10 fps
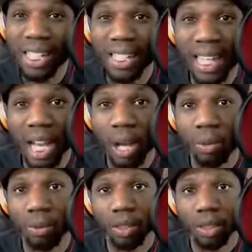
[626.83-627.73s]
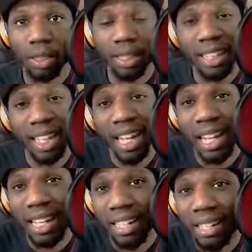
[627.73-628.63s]
down,
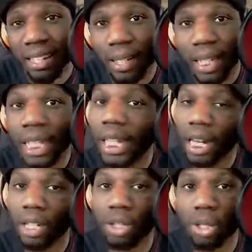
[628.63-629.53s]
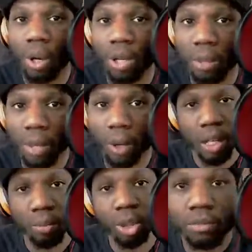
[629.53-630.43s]
then he got into talking
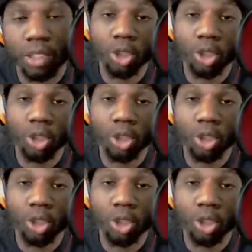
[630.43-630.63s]
about the group.